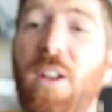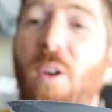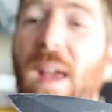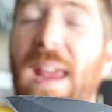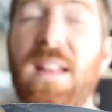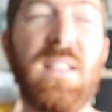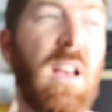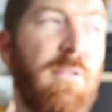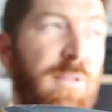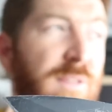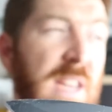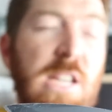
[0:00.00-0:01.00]
though it's a
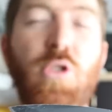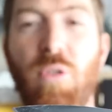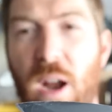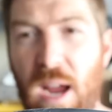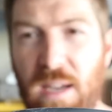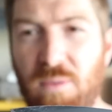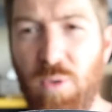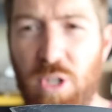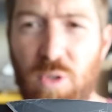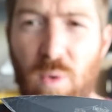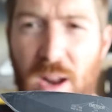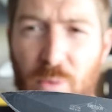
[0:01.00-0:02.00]
V grind, which
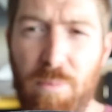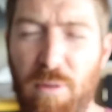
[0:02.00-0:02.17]
is what I would